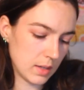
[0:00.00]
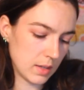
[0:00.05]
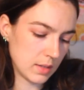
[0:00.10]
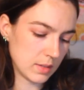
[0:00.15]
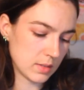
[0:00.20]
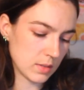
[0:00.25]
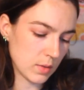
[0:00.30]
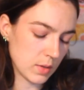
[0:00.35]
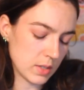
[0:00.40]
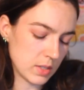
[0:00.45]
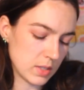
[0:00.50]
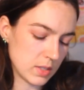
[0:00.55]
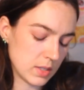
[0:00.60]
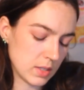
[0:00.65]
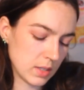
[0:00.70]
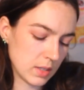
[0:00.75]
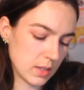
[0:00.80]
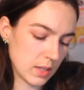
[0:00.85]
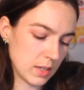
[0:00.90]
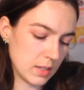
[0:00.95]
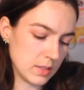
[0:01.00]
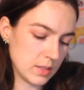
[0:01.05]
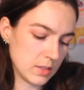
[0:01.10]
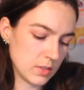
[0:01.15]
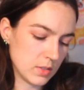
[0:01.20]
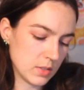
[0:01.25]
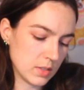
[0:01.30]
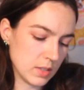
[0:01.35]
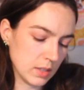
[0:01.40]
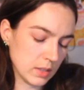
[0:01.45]
And so I just think that it's
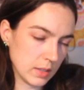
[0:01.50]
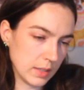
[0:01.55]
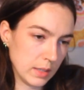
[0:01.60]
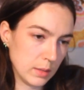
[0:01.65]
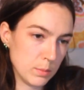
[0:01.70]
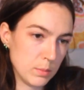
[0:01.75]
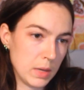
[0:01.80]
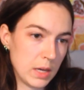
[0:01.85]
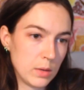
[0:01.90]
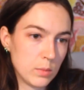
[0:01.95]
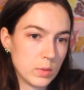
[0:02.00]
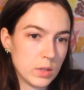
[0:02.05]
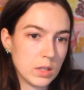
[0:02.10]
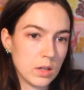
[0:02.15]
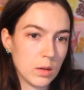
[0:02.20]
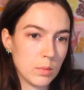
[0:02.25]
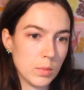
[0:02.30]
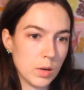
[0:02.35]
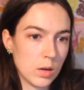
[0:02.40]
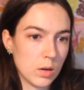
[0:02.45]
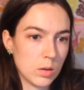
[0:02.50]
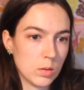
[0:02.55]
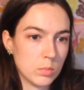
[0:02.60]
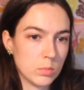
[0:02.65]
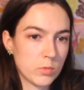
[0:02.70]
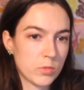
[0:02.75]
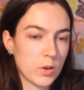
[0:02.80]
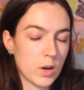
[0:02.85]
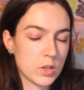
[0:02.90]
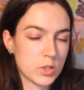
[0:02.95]
interesting, like, men would come
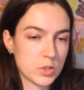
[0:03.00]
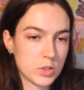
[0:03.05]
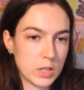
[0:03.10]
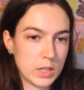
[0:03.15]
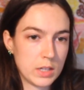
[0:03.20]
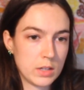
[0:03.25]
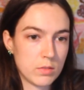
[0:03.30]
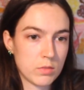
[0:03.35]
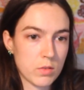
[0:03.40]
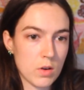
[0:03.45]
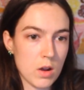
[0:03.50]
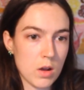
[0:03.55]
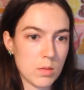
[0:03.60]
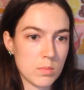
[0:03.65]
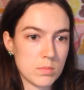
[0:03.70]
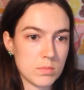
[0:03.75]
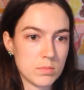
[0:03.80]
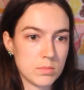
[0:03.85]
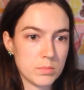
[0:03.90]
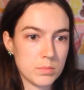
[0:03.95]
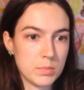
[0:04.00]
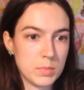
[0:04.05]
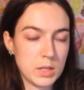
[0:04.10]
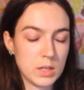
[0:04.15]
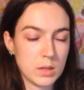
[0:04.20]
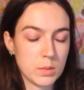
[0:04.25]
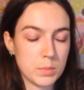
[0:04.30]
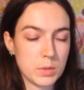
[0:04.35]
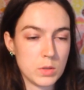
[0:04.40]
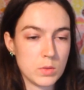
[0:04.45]
home frustrated from
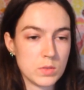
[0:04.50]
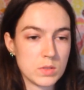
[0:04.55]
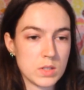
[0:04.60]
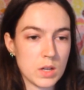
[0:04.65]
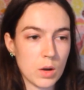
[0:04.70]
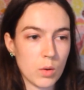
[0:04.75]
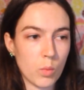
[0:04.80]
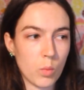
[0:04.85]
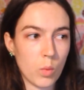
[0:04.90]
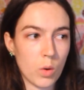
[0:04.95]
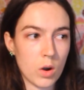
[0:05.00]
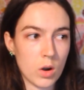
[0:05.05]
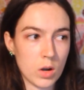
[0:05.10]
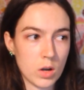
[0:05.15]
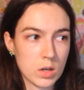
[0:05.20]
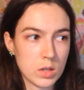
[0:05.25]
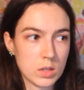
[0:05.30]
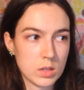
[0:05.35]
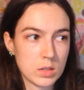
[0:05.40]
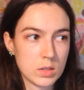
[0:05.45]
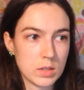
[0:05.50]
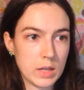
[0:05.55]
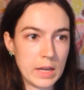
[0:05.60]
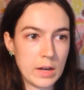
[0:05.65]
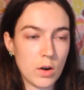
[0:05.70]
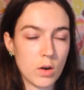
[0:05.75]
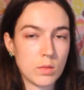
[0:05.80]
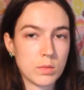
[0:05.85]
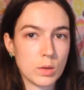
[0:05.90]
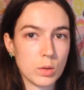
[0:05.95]
being abused at work
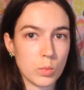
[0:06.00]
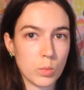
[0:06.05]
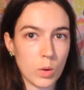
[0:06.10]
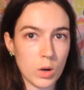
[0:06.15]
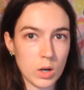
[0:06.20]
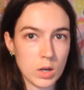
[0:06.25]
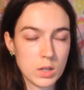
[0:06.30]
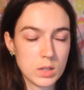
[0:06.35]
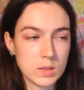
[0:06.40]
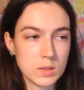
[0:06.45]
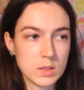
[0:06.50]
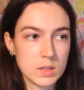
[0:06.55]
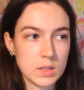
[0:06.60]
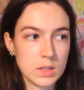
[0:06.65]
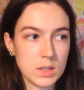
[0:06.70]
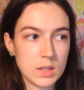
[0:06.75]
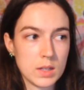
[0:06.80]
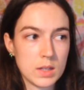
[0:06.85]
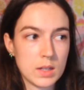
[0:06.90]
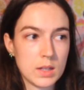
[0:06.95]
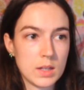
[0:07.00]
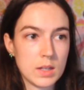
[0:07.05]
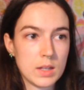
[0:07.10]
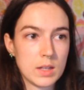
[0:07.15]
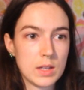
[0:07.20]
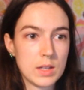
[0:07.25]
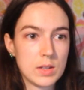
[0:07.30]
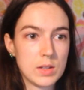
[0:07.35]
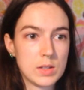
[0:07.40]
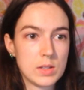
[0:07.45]
and overworked,
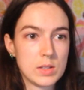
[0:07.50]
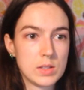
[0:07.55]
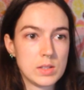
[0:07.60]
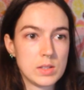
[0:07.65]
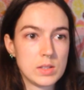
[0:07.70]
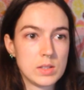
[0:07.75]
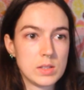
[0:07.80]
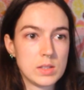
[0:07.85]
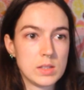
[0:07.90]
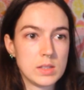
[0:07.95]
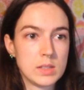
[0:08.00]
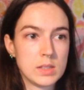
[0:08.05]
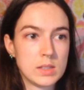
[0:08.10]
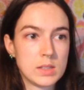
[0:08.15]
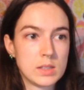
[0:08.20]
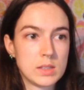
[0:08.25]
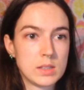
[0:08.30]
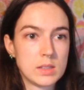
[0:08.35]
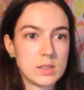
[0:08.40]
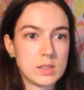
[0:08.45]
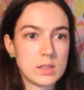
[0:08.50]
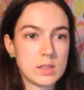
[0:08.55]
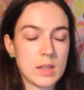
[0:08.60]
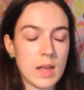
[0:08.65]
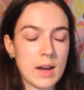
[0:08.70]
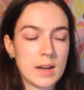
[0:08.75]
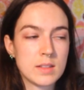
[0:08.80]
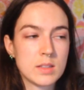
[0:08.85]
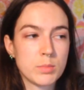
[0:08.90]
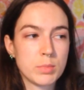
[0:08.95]
and
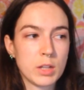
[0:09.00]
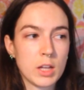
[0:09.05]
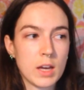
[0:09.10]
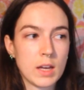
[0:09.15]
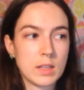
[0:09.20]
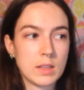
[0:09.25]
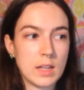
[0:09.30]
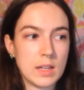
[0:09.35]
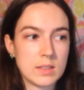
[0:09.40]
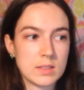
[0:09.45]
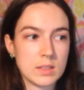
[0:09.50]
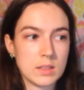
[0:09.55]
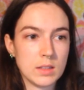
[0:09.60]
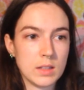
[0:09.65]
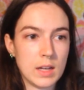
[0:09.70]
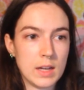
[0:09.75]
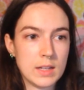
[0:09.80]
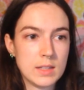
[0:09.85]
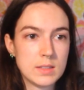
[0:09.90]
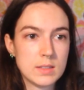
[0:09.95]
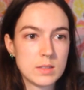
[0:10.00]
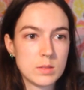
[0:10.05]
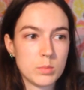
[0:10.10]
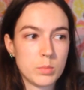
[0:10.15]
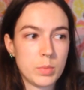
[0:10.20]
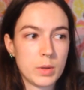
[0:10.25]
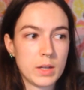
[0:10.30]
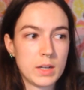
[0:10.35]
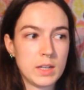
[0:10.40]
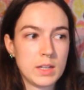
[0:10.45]
that is applying less and less,
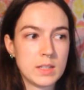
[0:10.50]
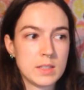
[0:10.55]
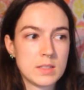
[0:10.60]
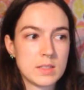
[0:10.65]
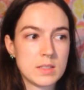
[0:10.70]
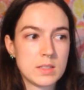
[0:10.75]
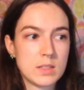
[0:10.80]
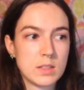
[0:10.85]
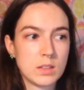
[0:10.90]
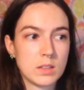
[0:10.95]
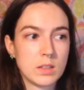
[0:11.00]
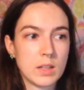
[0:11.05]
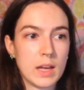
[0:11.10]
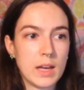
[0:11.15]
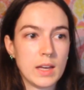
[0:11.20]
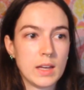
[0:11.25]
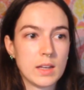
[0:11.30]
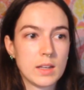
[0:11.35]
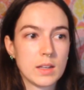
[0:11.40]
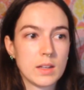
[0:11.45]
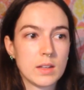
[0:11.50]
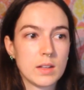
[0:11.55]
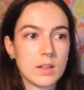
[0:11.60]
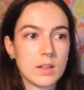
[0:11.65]
but it is still, like,